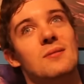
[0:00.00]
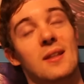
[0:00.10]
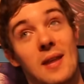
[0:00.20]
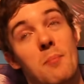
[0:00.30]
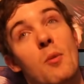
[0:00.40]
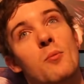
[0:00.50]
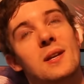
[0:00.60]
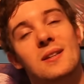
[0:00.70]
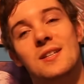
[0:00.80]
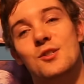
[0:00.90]
at that
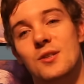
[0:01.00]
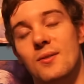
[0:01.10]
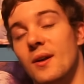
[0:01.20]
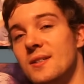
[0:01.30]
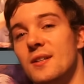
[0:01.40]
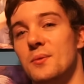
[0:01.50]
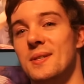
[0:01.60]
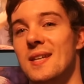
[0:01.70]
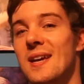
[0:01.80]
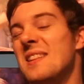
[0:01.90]
moment at least, she thought Cinder
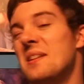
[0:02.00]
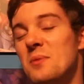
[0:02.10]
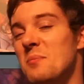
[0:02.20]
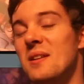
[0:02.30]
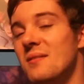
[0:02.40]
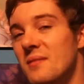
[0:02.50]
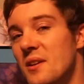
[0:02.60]
was dead and there would be,